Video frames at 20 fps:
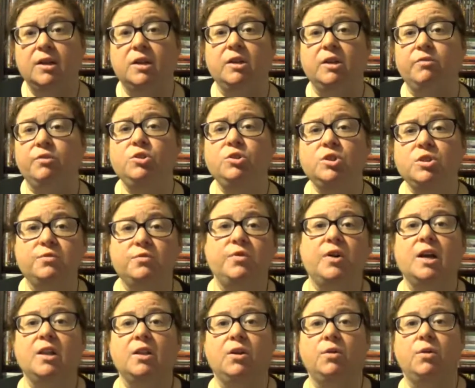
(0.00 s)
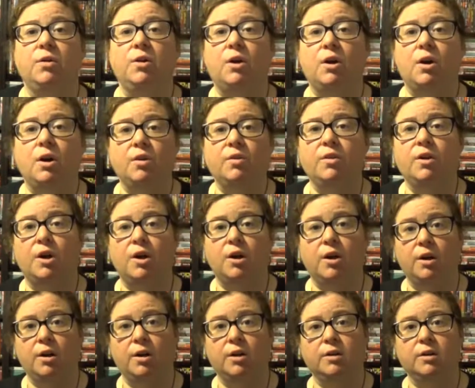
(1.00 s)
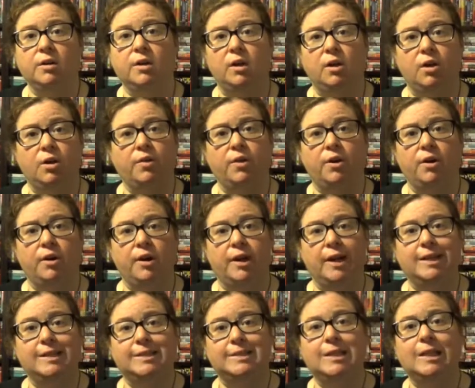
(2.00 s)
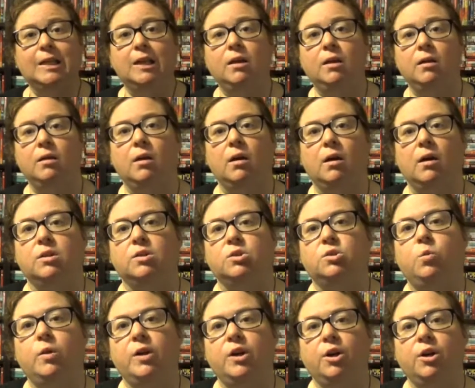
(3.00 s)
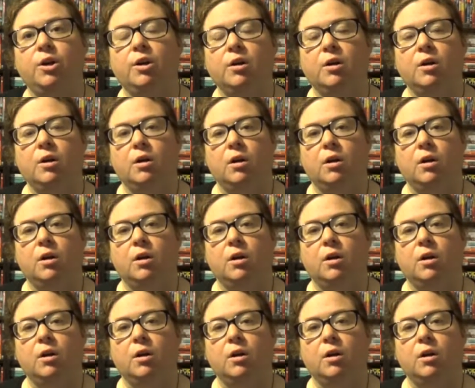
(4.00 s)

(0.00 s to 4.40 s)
if you just follow AllTheHorror18 on Twitter,